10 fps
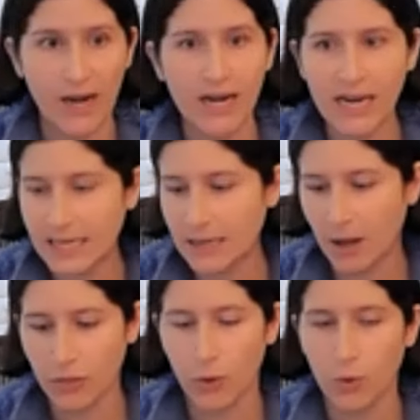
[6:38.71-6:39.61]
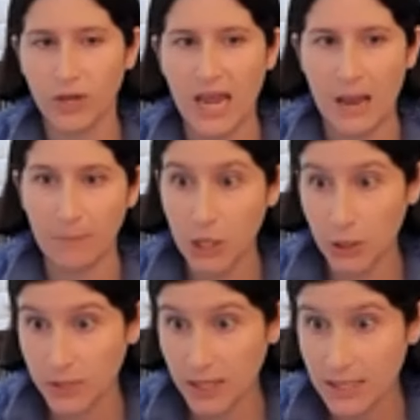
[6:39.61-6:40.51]
An 18-month-old can't be
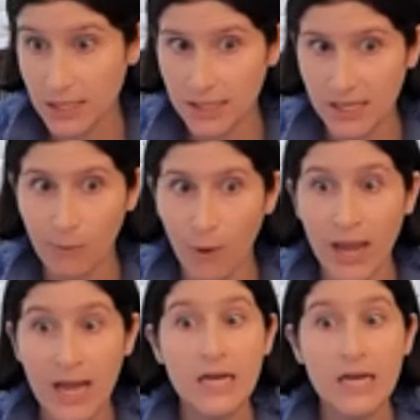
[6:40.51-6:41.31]
using this in the same way.